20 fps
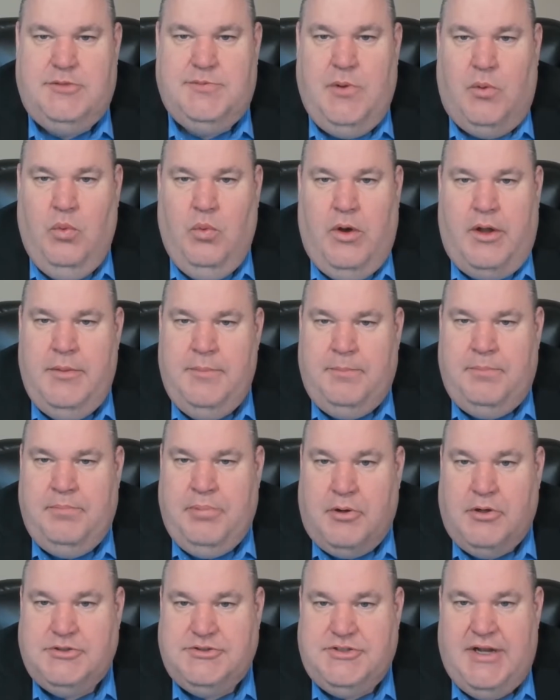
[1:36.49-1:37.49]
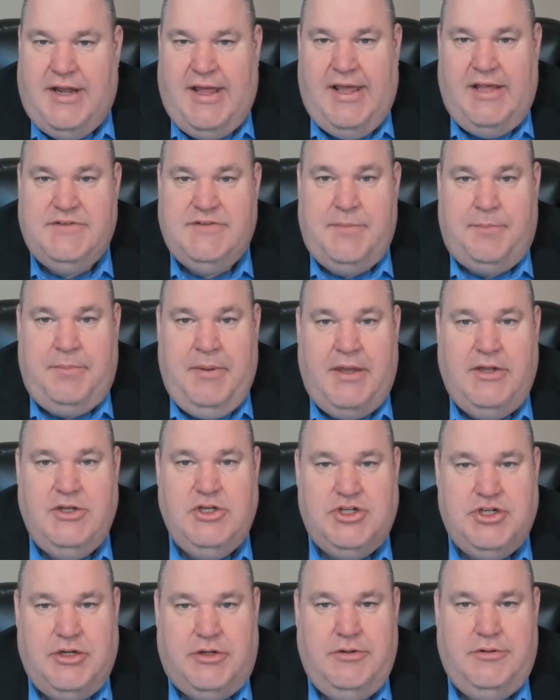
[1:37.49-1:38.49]
but one person has a
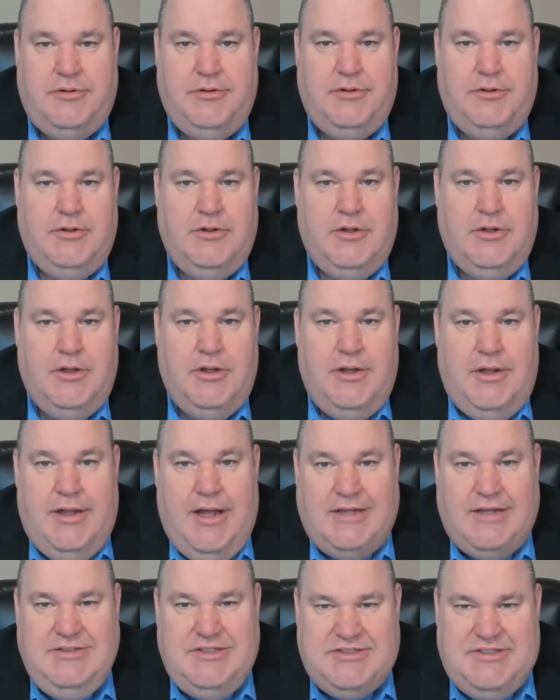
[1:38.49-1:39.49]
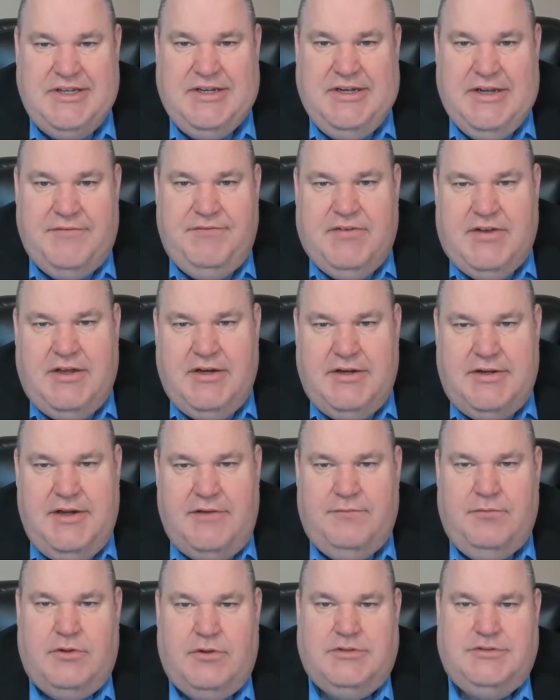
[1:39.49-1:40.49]
pension, that's a significant
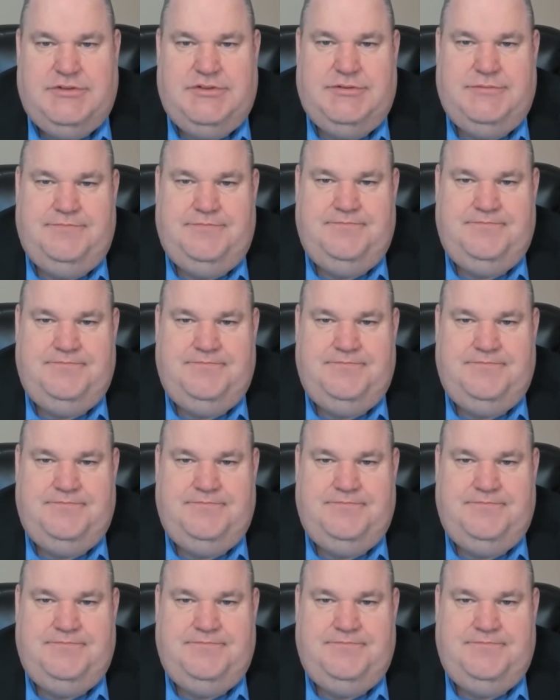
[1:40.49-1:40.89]
difference.